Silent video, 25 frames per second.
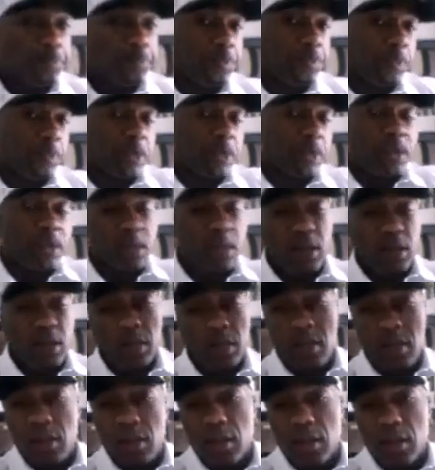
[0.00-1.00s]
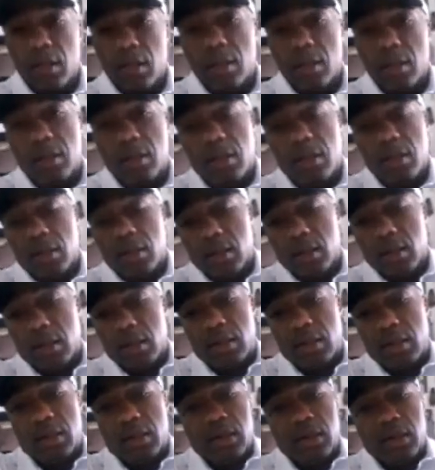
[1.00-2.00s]

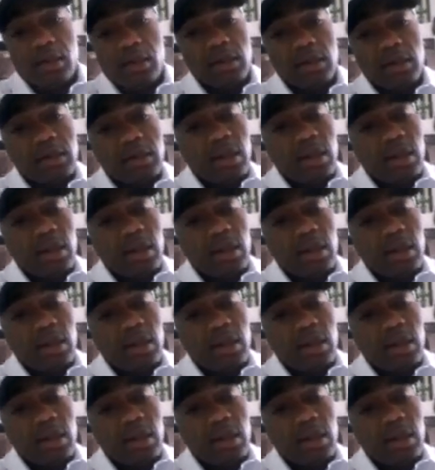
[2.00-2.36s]
No one is speaking in this clip.